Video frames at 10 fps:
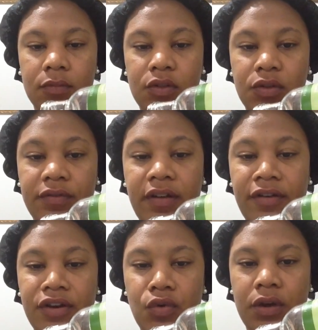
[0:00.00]
So it's
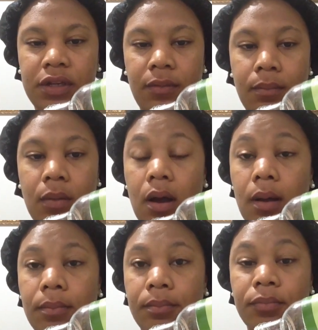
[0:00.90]
very nourishing
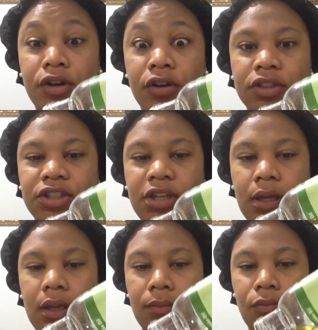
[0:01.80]

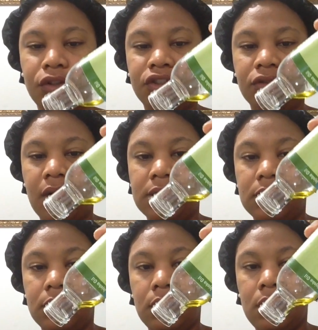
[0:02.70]
and
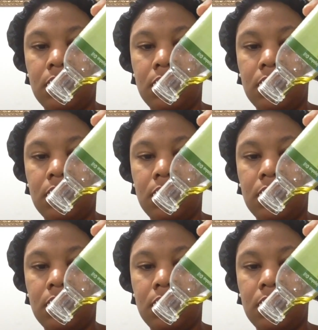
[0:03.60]
moisturizing.